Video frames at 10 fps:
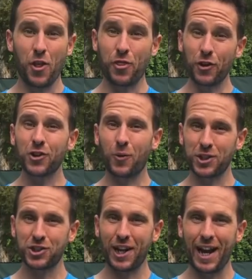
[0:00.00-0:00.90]
The third
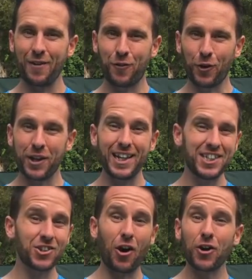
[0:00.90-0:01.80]
question I have for you
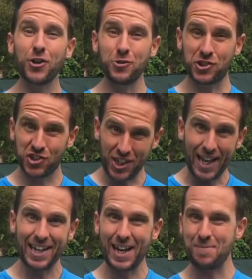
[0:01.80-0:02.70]
is, are you
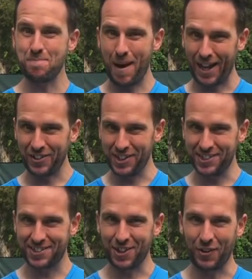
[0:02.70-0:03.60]
set and balanced?